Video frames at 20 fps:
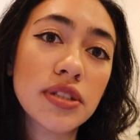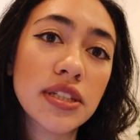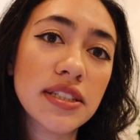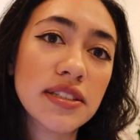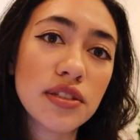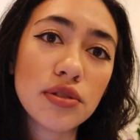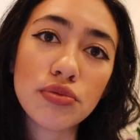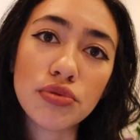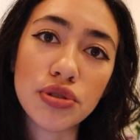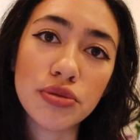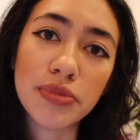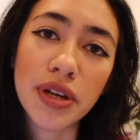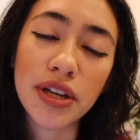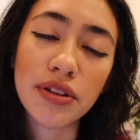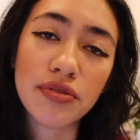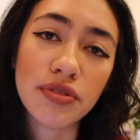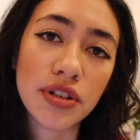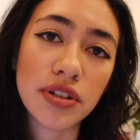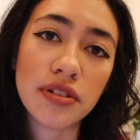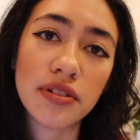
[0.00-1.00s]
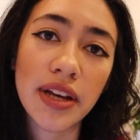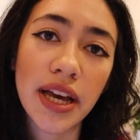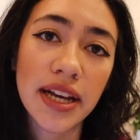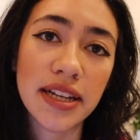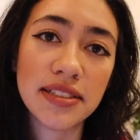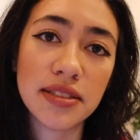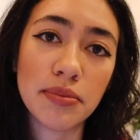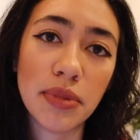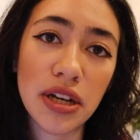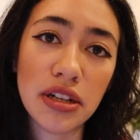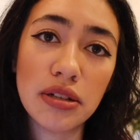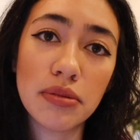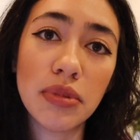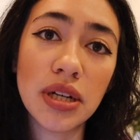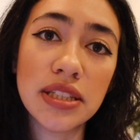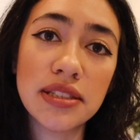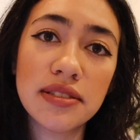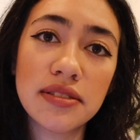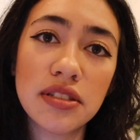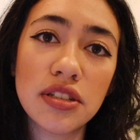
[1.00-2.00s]
needs a roommate for X amount of
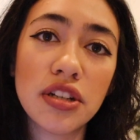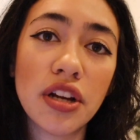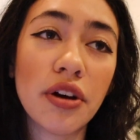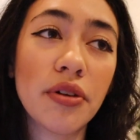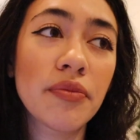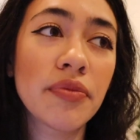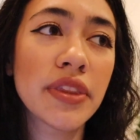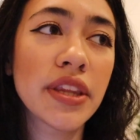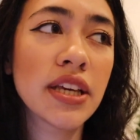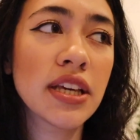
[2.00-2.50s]
months, you know?